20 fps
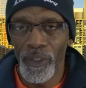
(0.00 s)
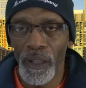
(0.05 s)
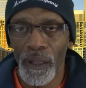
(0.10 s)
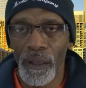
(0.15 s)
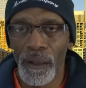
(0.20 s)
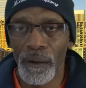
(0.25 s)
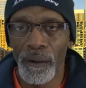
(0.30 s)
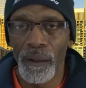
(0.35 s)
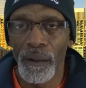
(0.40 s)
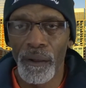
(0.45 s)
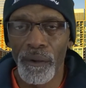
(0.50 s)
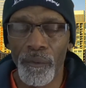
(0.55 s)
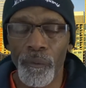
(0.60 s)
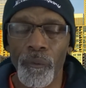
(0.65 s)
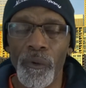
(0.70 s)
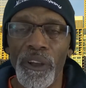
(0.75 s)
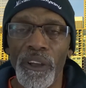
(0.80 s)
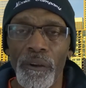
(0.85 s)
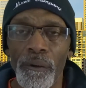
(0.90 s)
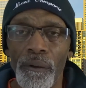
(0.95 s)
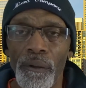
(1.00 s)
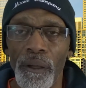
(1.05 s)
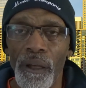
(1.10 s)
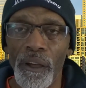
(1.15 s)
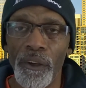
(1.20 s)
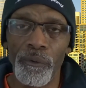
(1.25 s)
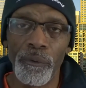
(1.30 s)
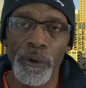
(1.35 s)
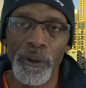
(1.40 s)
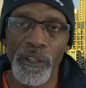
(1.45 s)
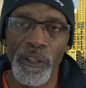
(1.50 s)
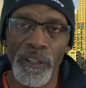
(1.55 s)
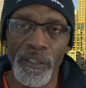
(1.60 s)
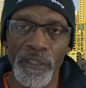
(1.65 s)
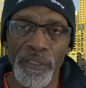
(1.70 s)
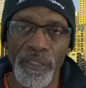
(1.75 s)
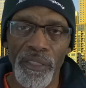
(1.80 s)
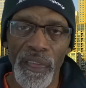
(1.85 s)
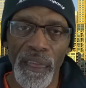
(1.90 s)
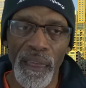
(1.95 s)
Unreal
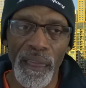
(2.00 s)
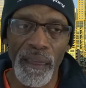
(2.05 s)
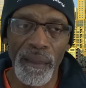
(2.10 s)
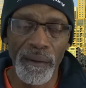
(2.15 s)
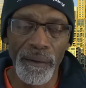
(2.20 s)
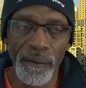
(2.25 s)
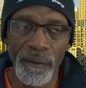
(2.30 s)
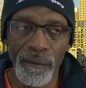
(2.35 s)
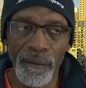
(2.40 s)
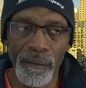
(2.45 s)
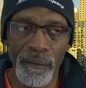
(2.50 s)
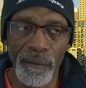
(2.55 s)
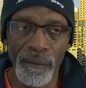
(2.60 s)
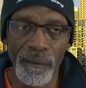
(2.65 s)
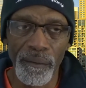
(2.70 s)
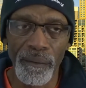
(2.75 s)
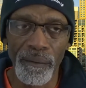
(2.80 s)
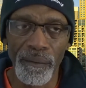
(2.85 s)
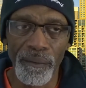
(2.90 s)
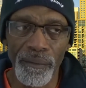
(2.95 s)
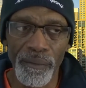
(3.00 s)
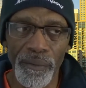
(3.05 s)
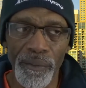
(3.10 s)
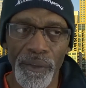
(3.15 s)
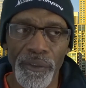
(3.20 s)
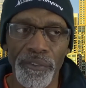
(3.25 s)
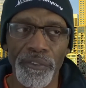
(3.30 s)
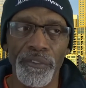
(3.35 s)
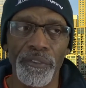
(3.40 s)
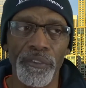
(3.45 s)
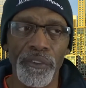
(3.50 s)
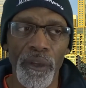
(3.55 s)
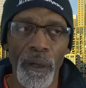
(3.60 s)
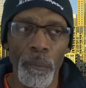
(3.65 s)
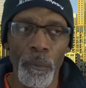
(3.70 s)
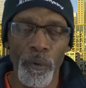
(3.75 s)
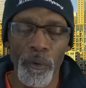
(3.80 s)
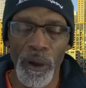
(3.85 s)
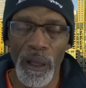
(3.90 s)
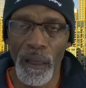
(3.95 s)
that this has
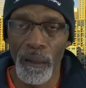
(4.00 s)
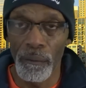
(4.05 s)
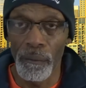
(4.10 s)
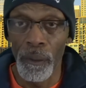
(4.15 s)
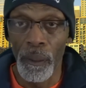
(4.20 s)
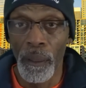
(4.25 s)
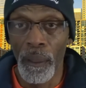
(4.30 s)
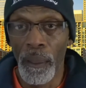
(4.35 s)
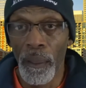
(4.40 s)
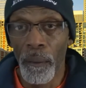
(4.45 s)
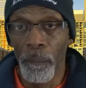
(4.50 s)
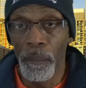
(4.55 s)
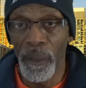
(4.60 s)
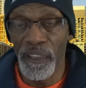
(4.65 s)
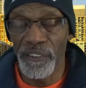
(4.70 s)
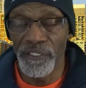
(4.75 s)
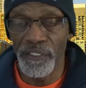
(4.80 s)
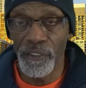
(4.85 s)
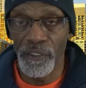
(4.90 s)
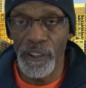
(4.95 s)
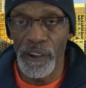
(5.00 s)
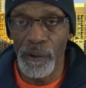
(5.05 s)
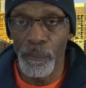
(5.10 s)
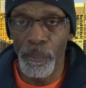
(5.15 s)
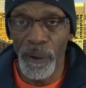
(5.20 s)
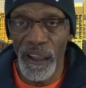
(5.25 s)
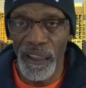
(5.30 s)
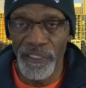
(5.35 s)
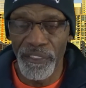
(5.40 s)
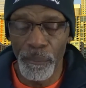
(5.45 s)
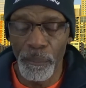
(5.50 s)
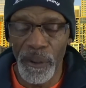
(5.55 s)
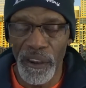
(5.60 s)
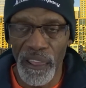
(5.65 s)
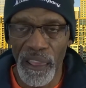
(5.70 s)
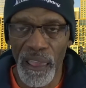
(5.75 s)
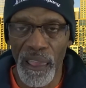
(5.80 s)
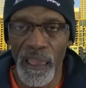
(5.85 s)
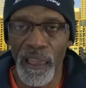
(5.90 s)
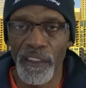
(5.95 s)
come around basically to bite them in
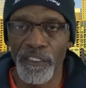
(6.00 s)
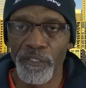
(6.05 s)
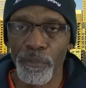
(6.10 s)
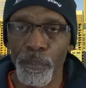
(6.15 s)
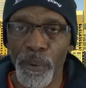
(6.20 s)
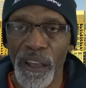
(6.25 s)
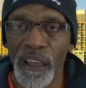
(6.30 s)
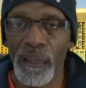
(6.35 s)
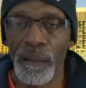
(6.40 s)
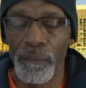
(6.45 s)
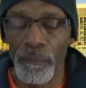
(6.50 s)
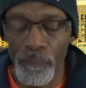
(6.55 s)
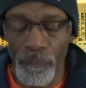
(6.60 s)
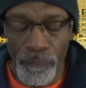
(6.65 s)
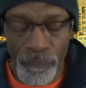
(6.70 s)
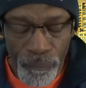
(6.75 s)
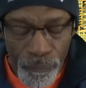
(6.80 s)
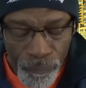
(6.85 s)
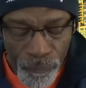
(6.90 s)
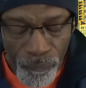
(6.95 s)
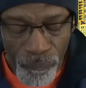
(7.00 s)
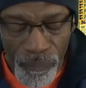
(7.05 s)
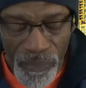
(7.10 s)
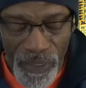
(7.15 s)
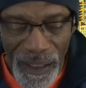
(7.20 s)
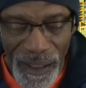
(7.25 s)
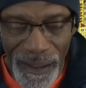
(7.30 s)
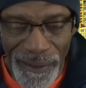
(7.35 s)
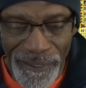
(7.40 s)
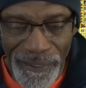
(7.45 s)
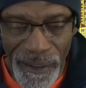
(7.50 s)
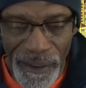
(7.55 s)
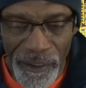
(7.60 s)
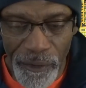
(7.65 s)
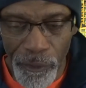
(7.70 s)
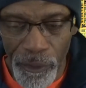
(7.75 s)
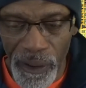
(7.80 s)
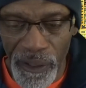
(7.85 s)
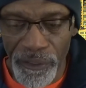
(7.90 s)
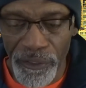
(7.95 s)
the ass. But I
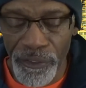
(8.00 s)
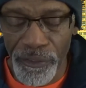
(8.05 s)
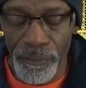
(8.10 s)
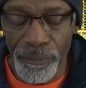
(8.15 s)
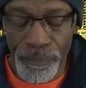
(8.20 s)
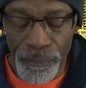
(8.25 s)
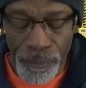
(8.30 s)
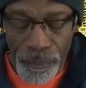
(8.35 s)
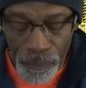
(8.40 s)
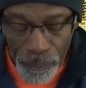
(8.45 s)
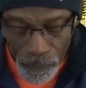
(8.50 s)
digress.